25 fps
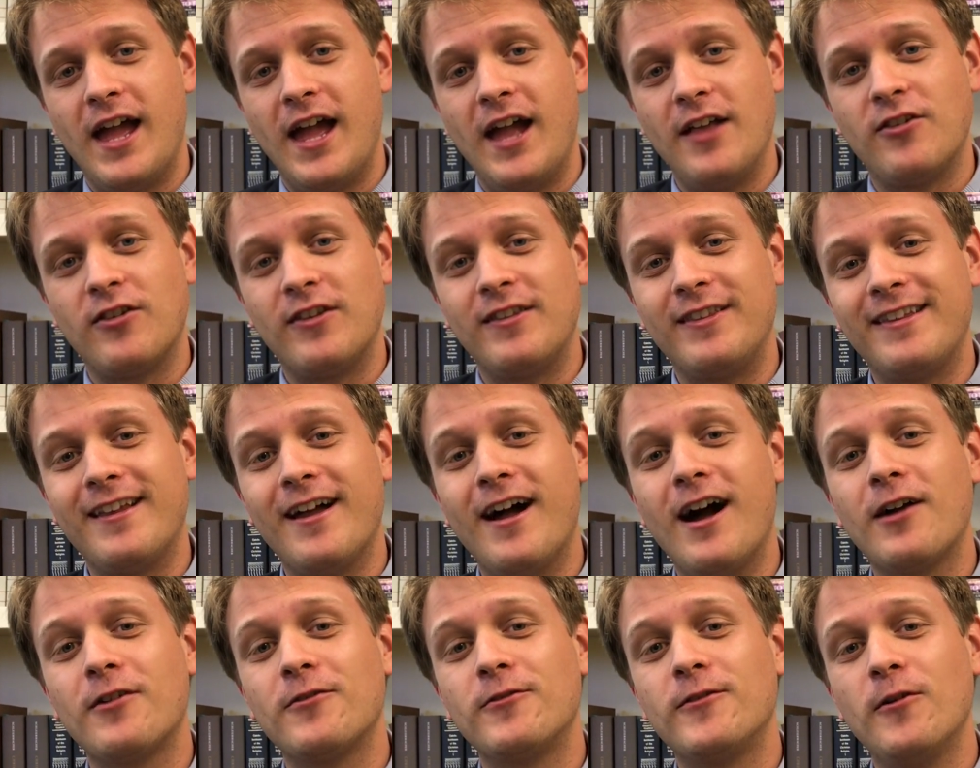It's
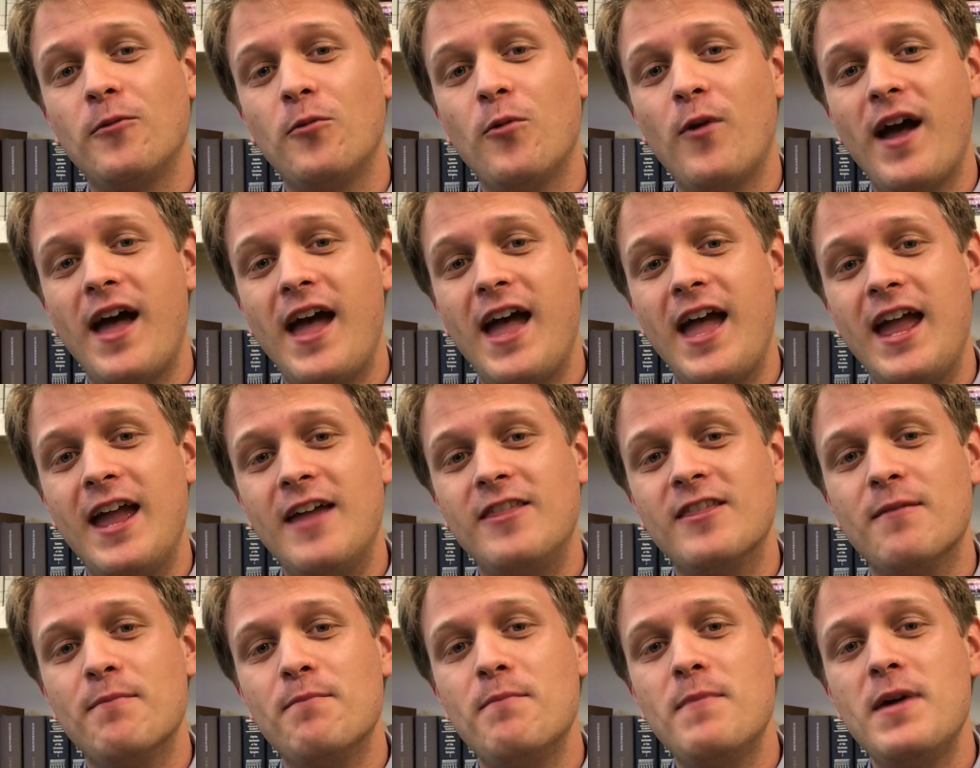tucked
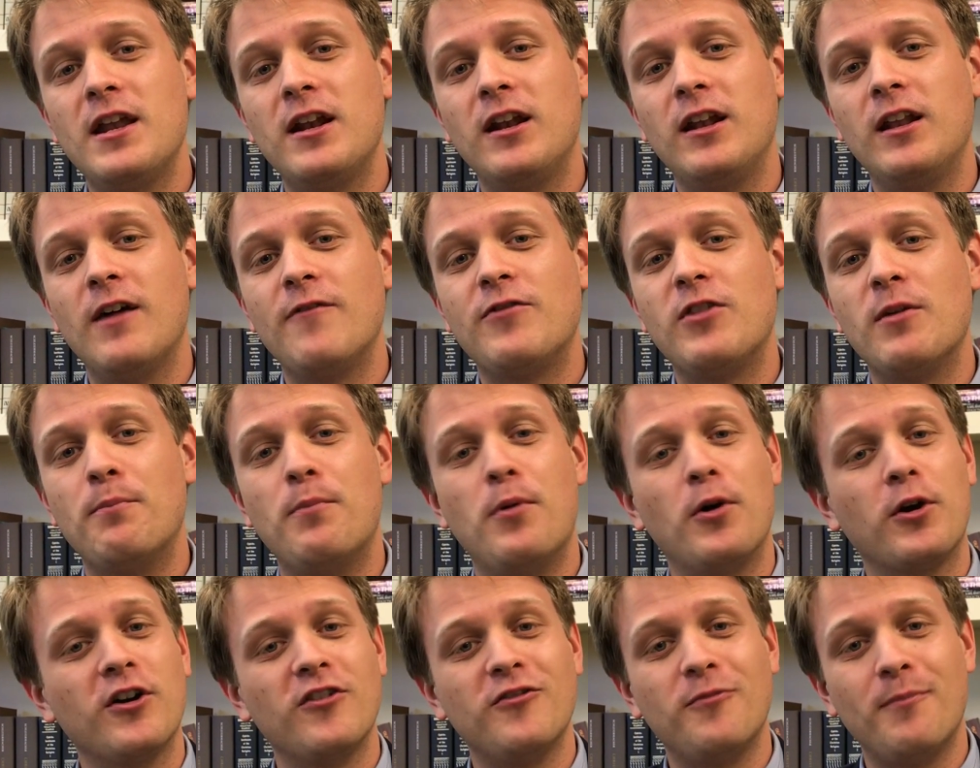away in the middle of the
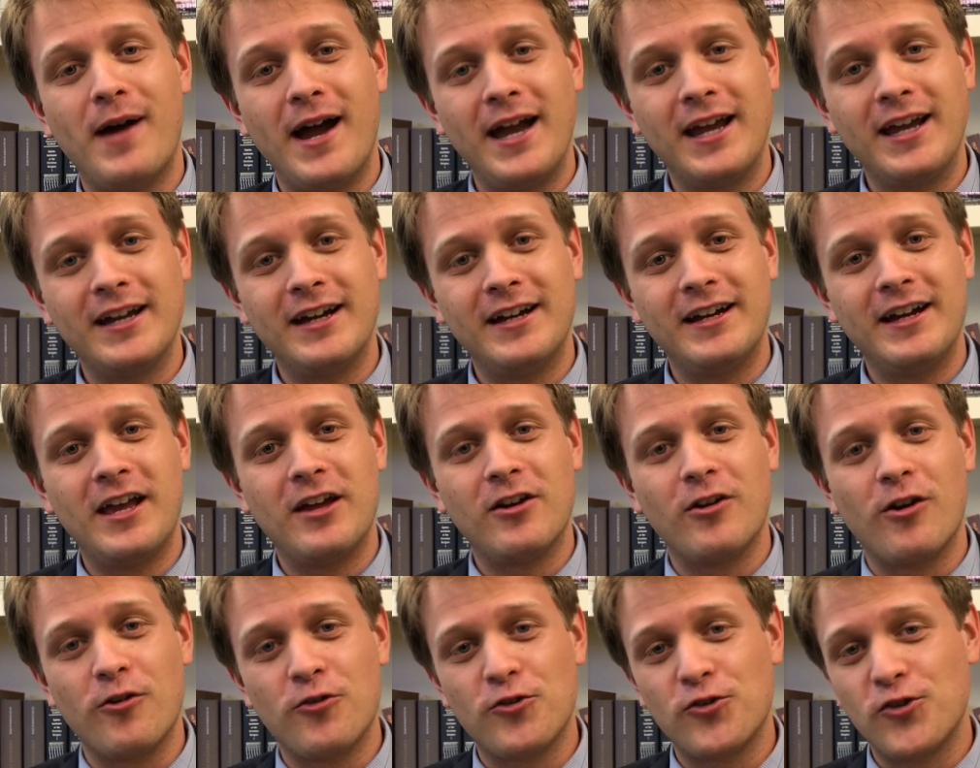book of Micah
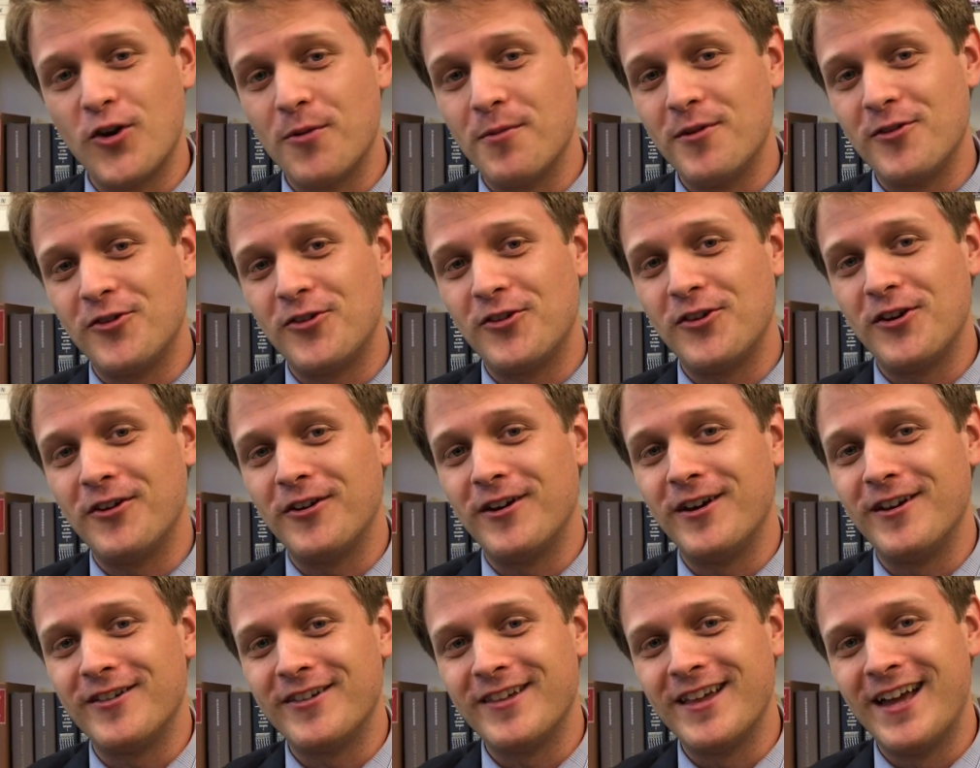in our sermon
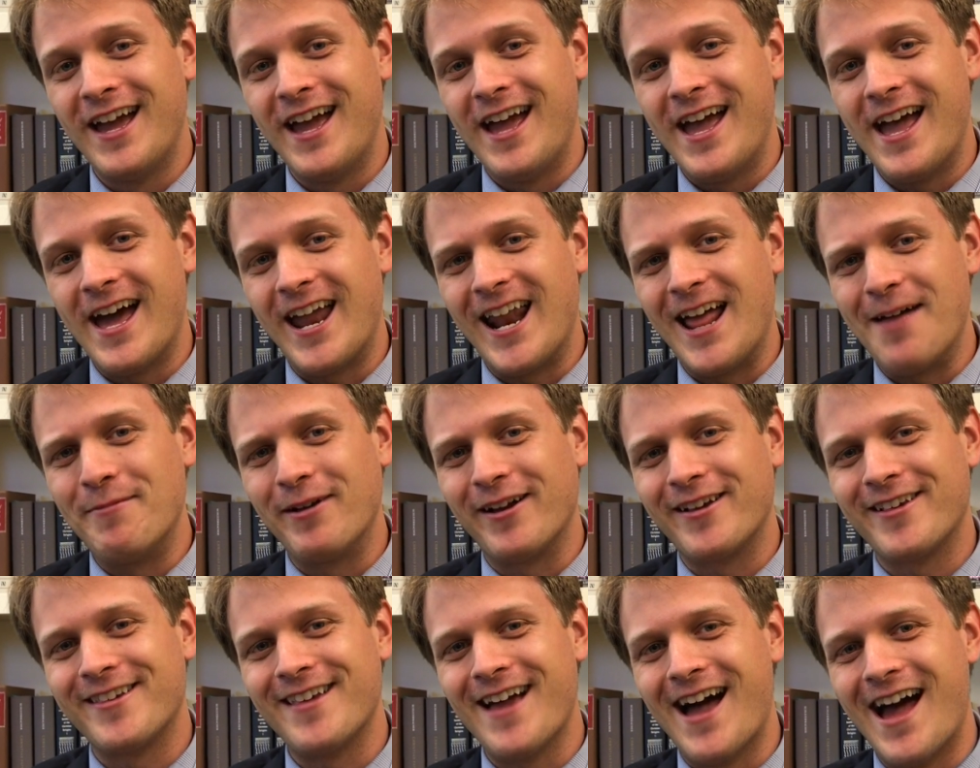series, and
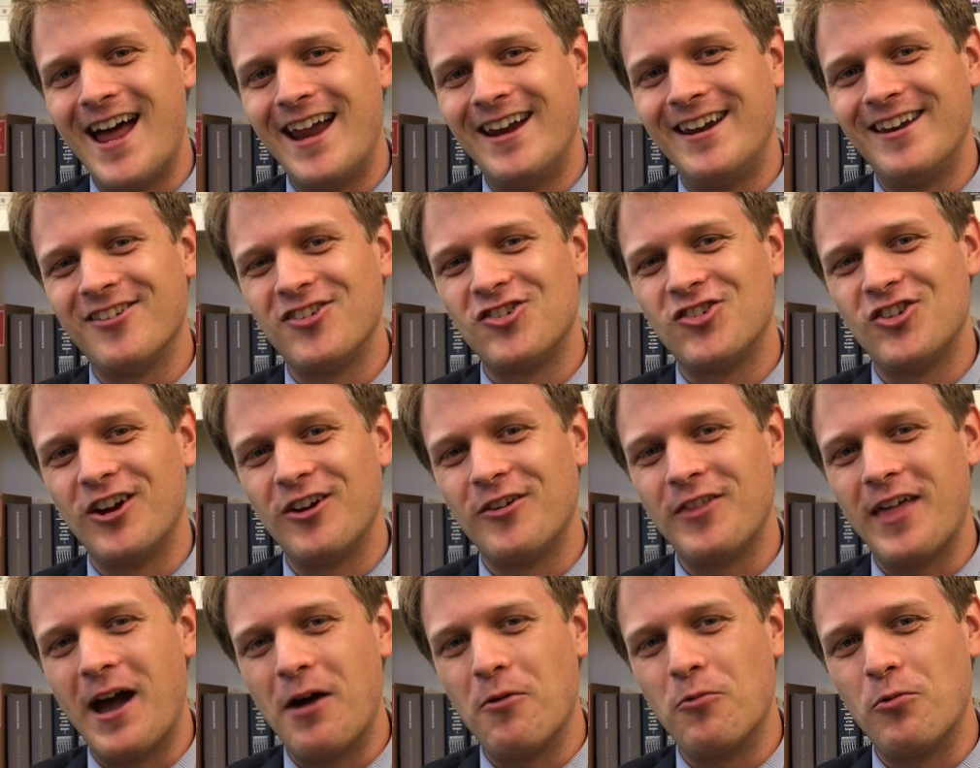I'm excited to
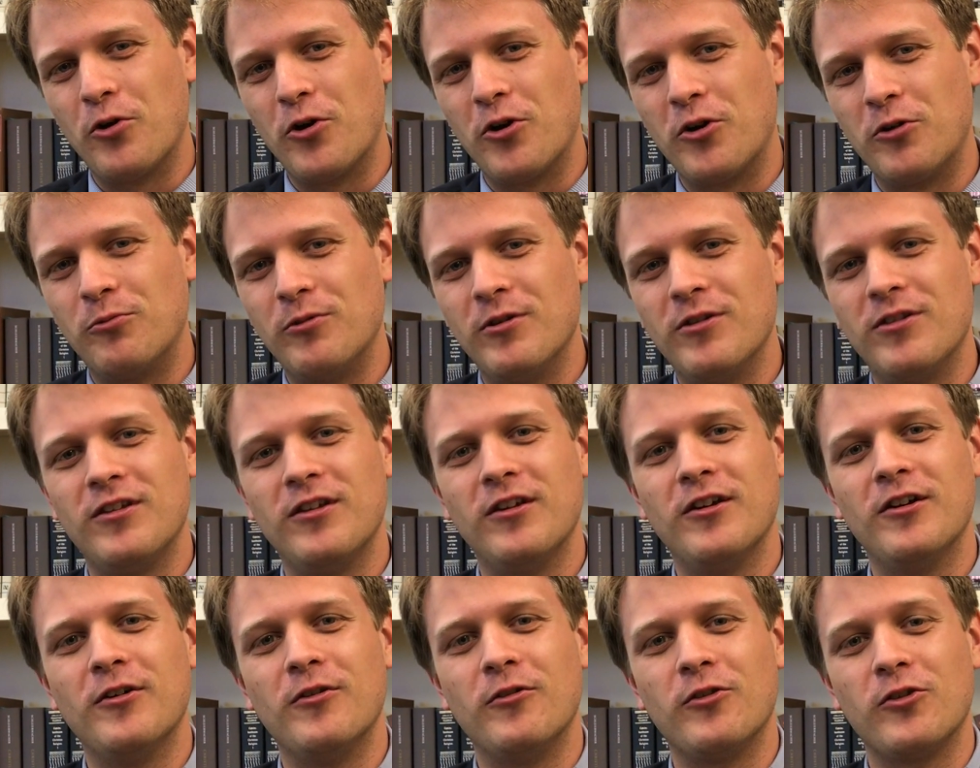share that word with
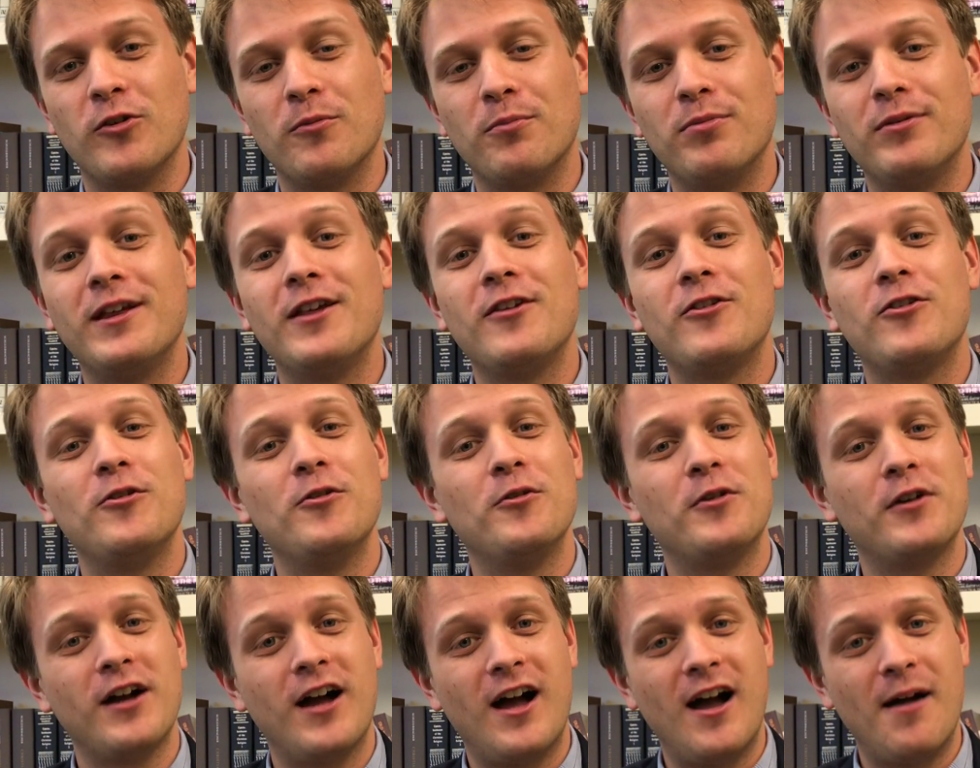you. So please
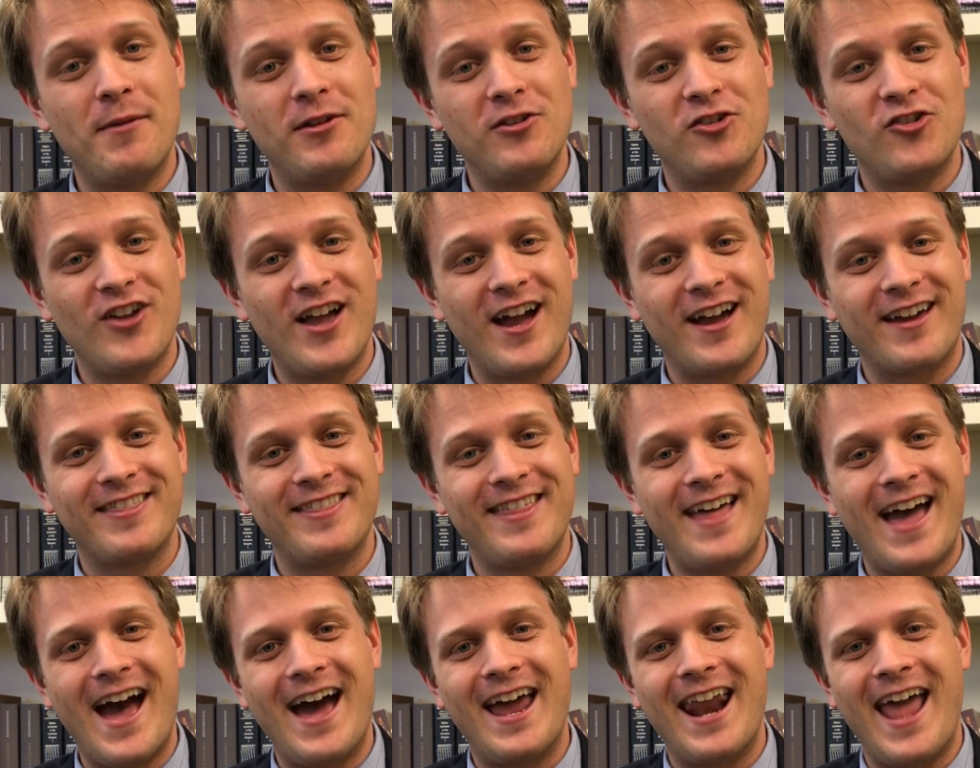do come and
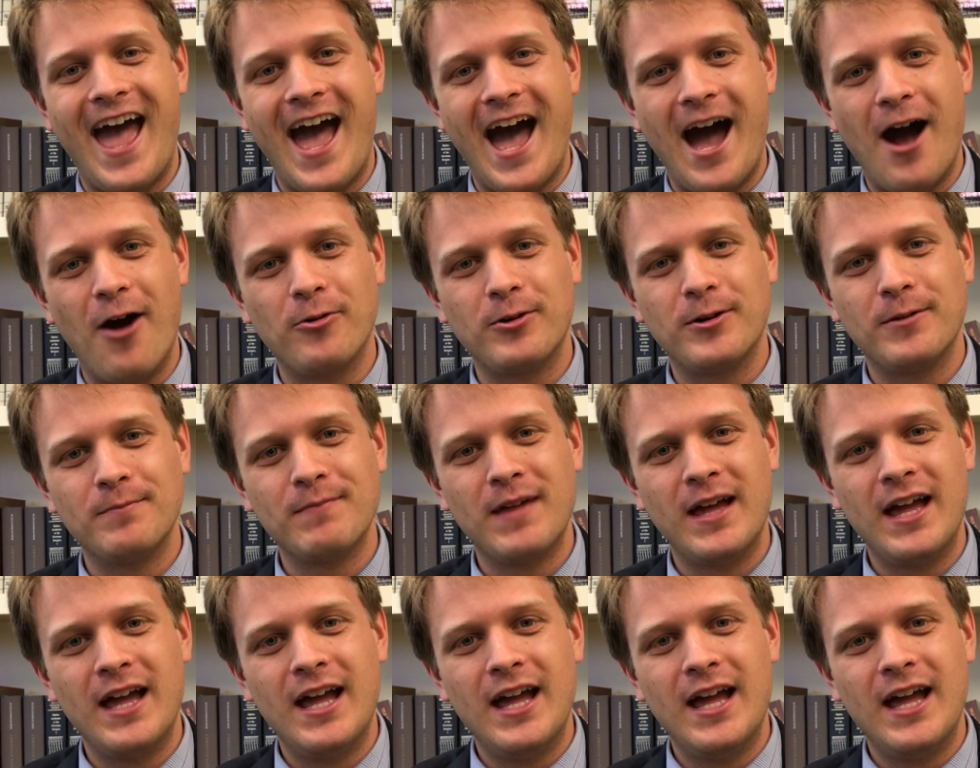check that out.